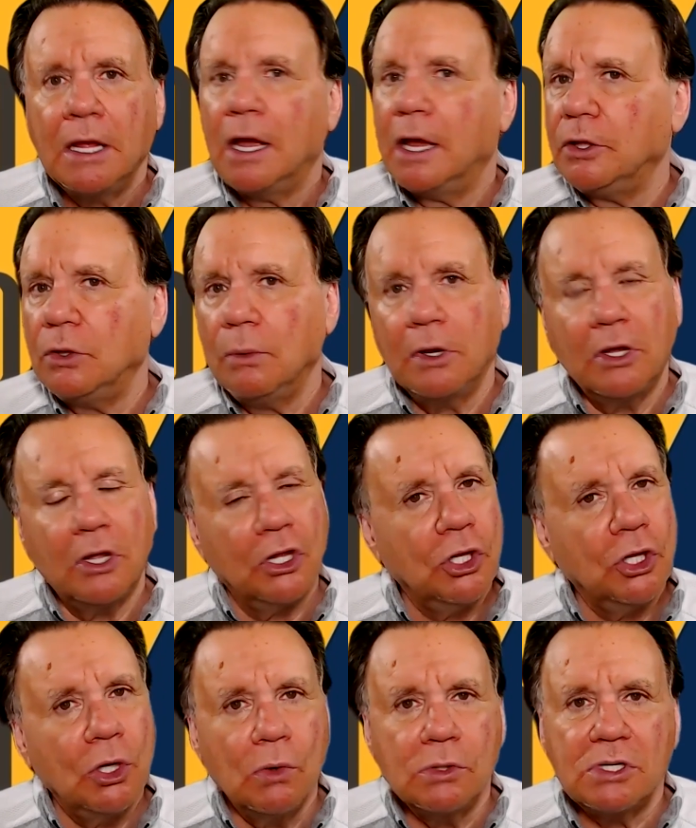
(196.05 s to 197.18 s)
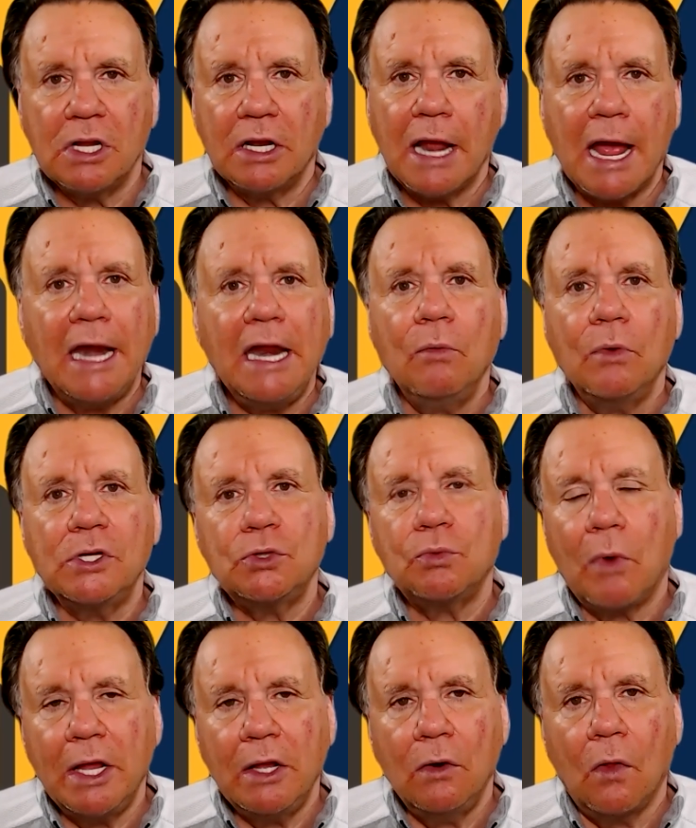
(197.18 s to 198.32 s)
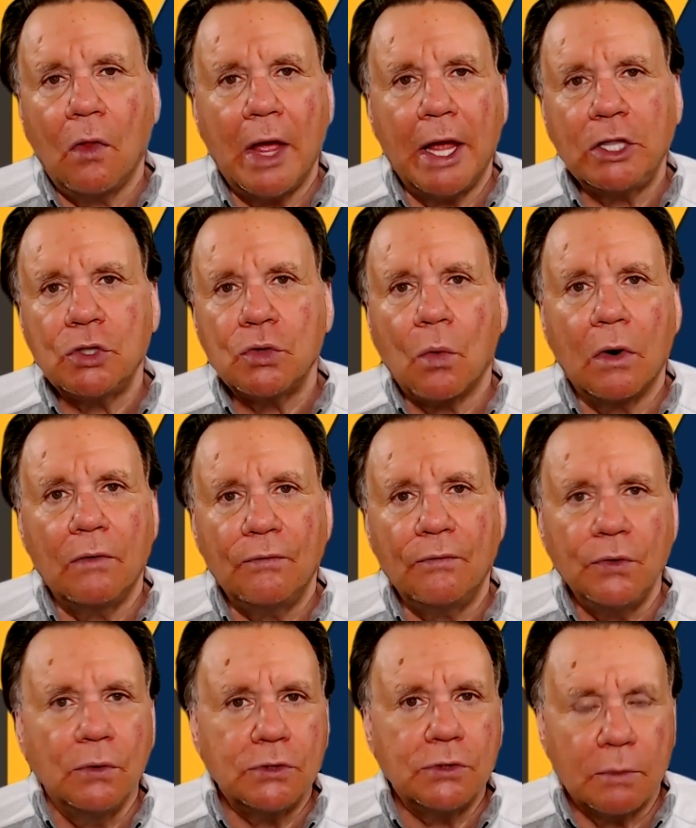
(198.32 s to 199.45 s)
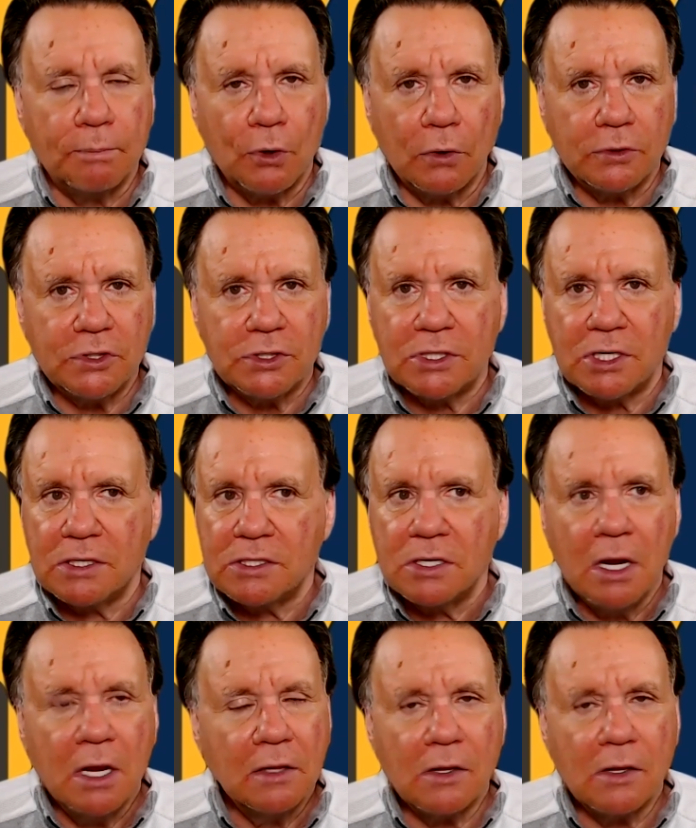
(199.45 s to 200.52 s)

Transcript: and you could use it any which way you like toward future purchases.